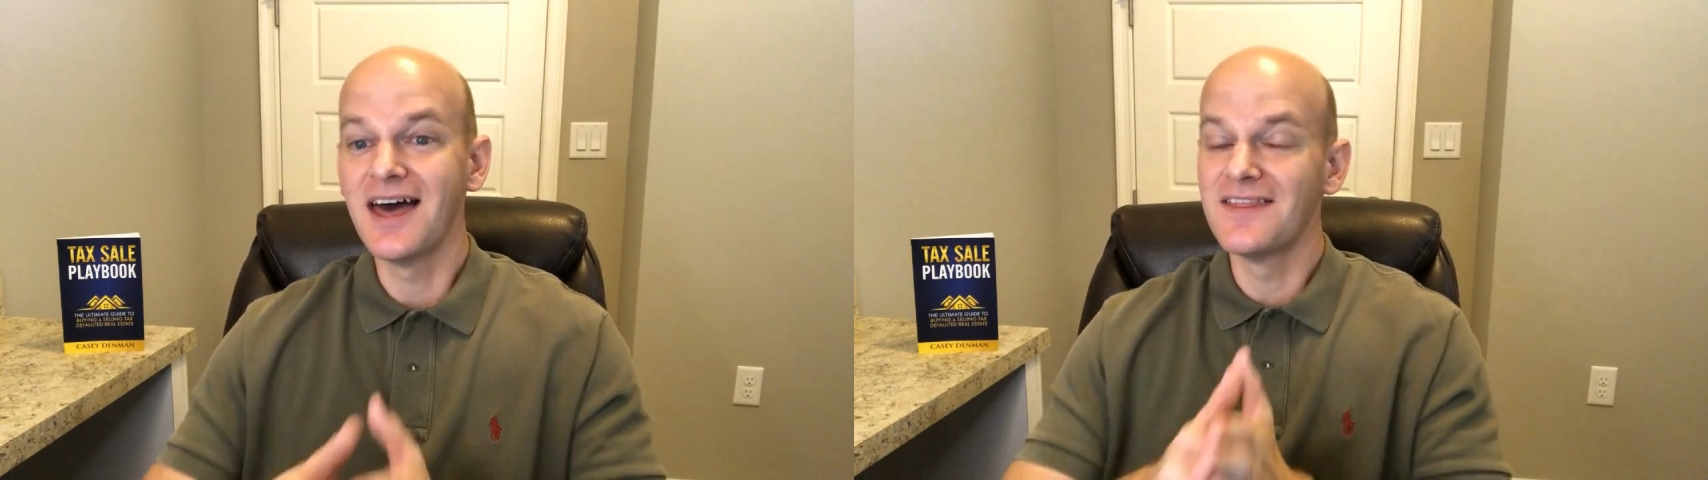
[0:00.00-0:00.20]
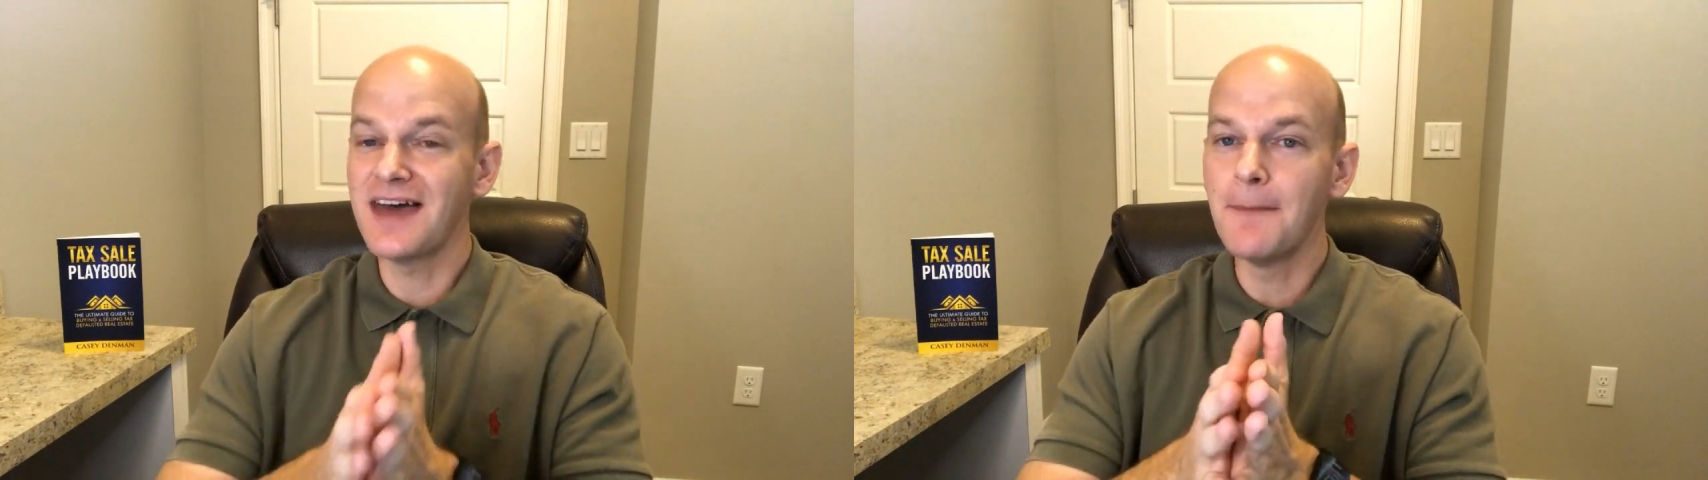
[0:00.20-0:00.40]

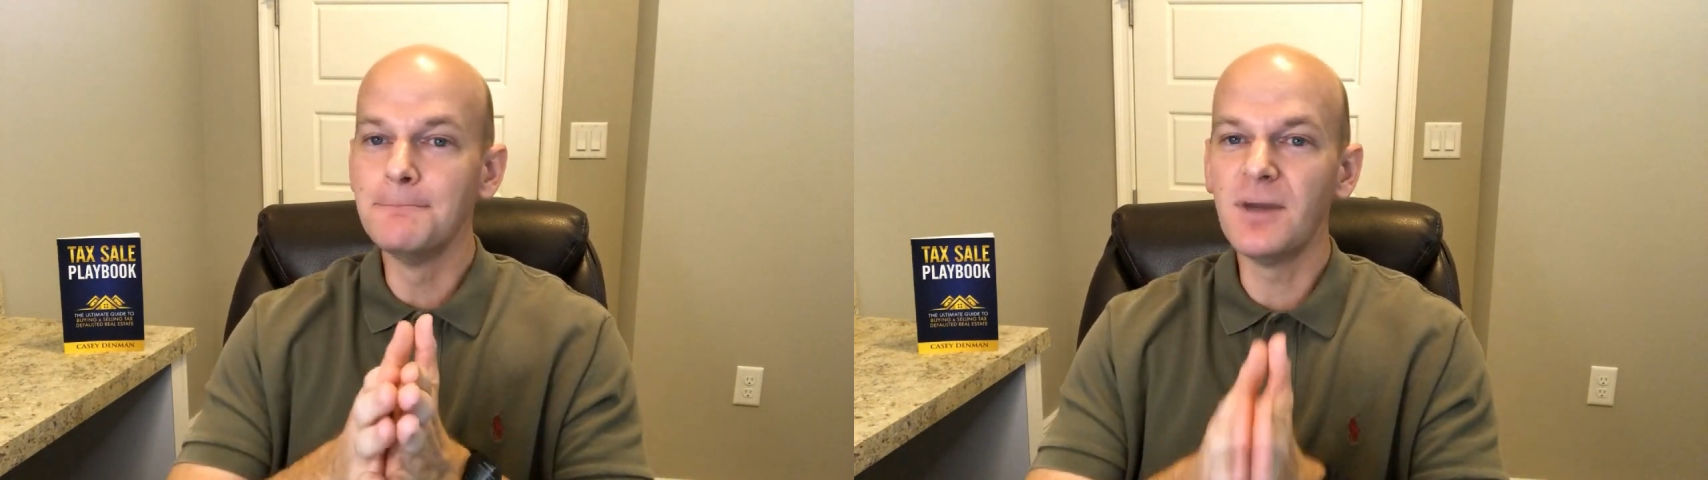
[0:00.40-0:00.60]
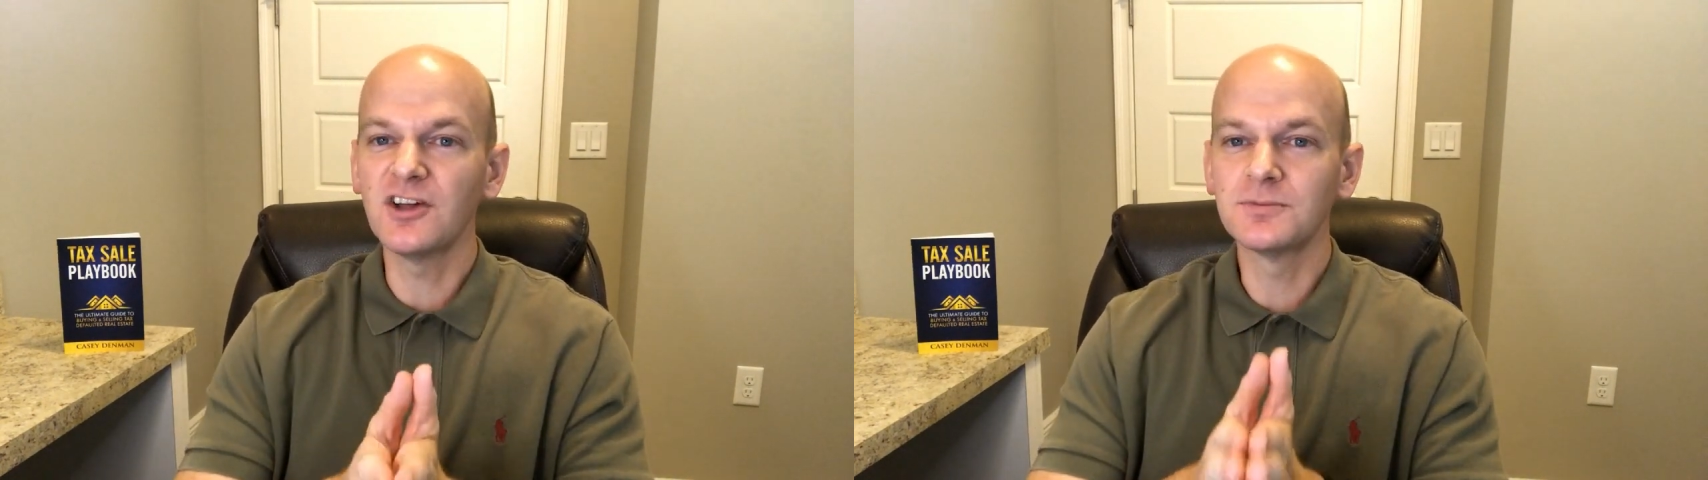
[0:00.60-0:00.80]

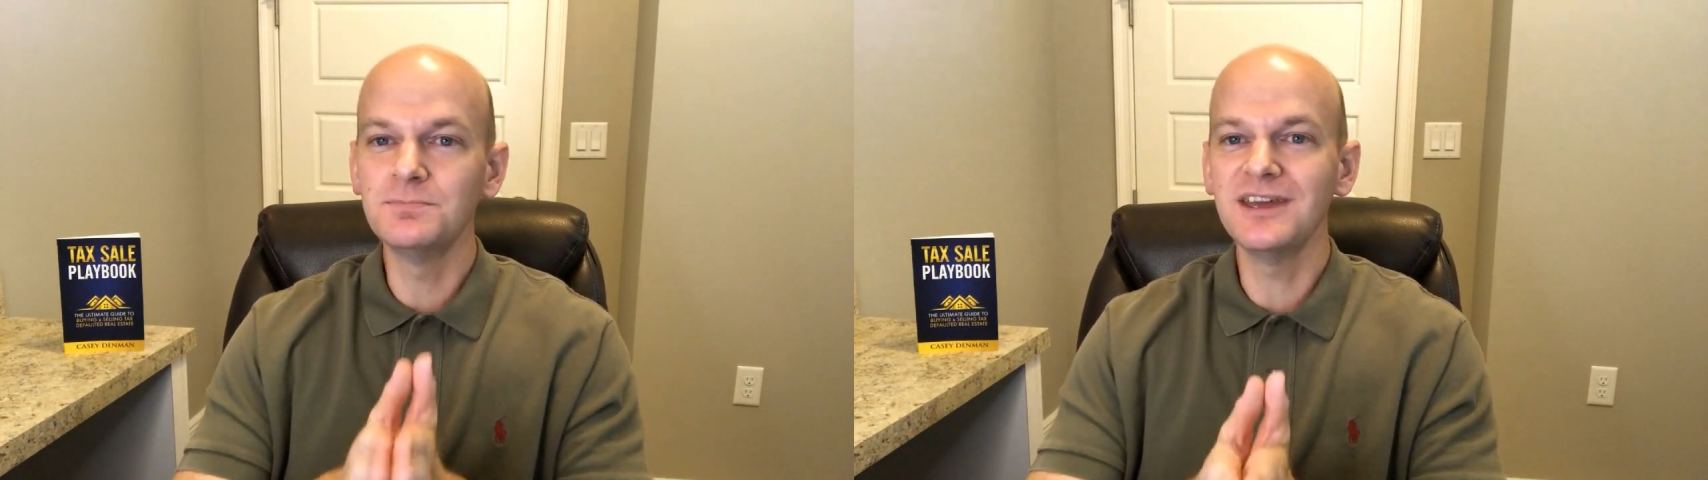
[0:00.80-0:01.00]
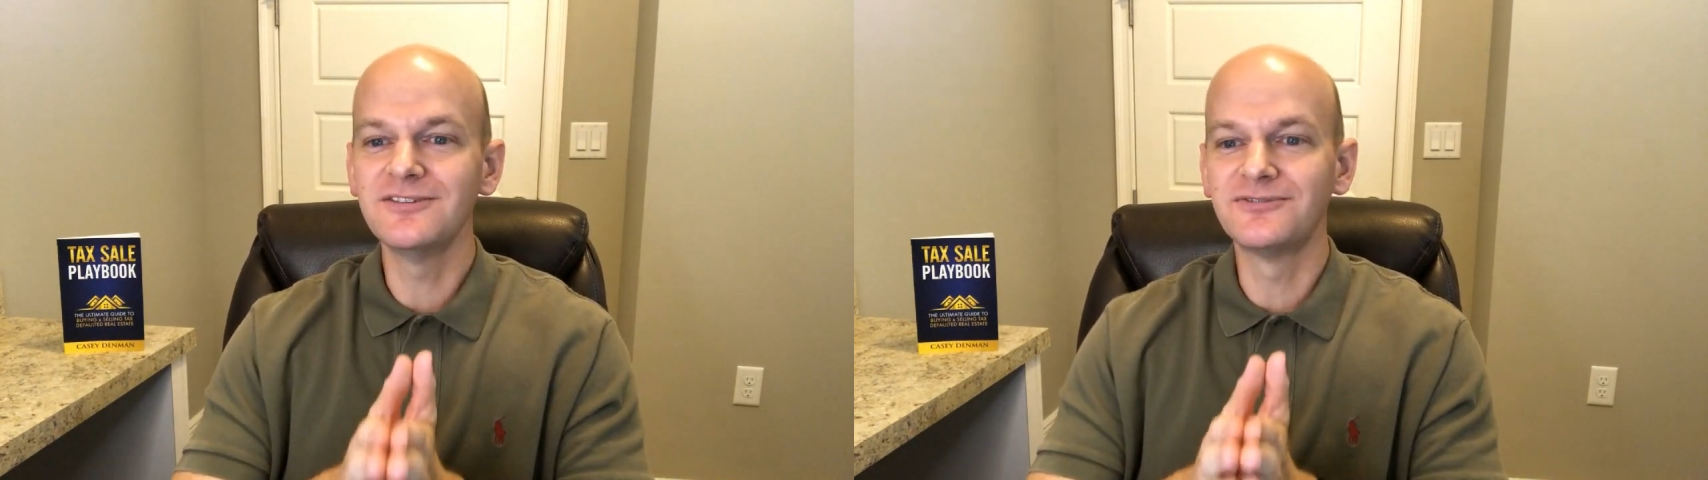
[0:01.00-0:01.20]
that must
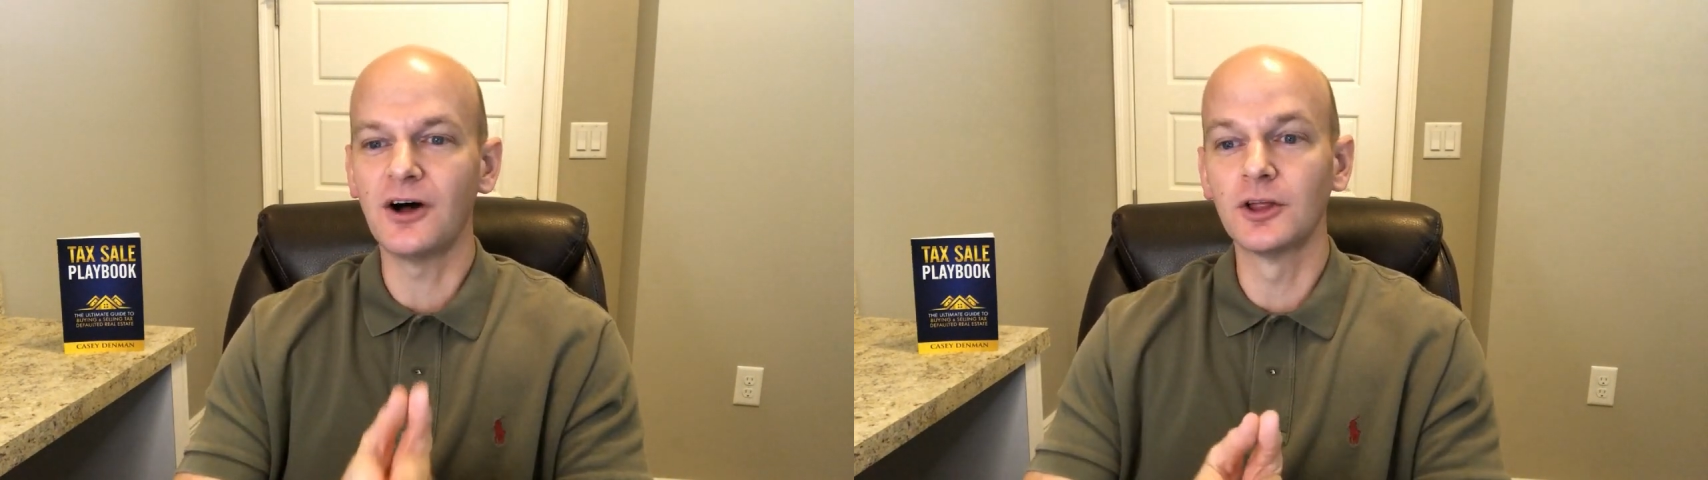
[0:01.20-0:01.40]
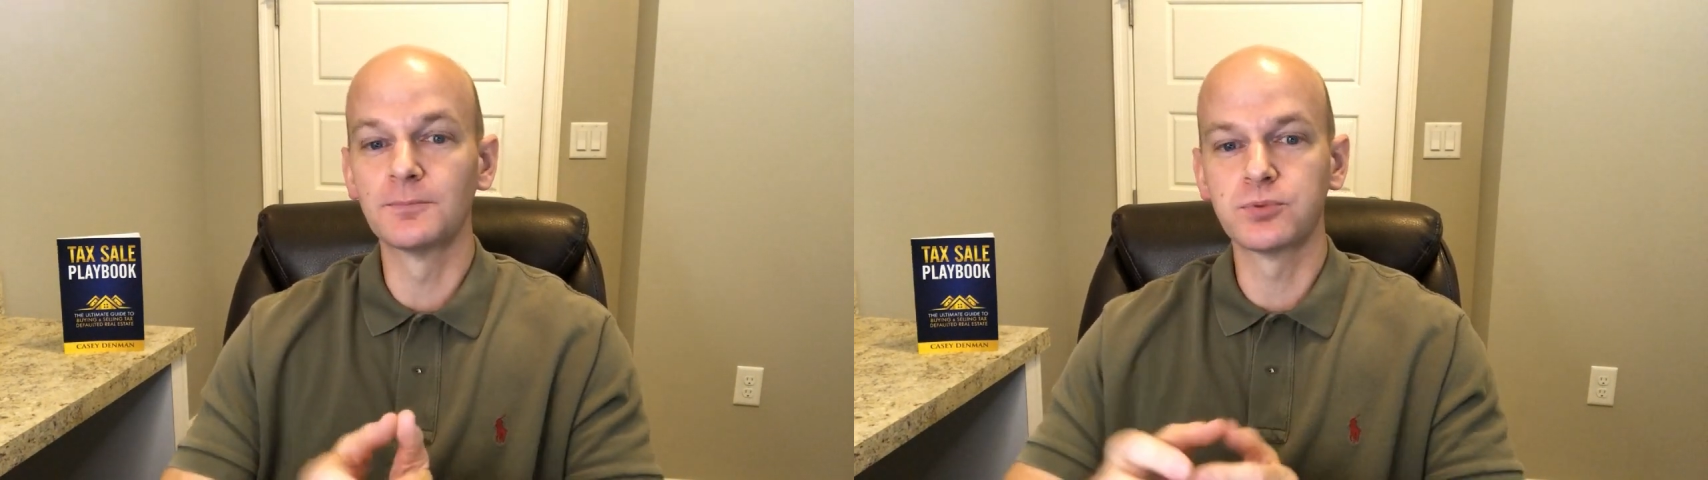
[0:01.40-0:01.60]
be
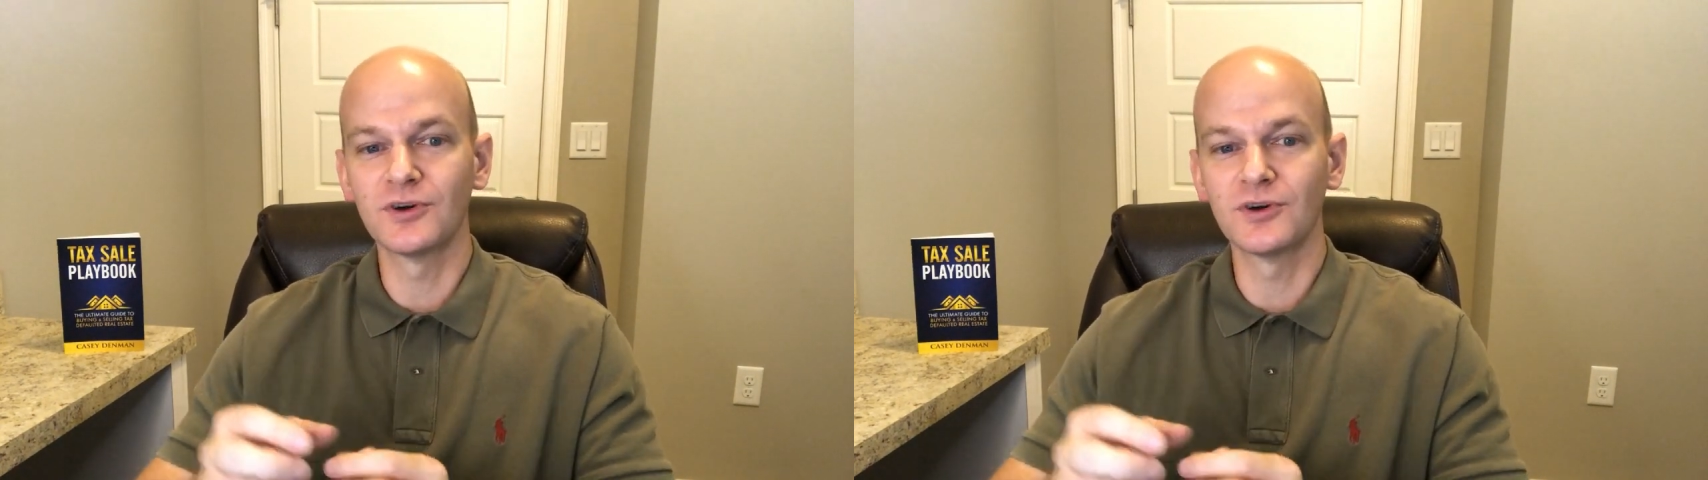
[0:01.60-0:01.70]
followed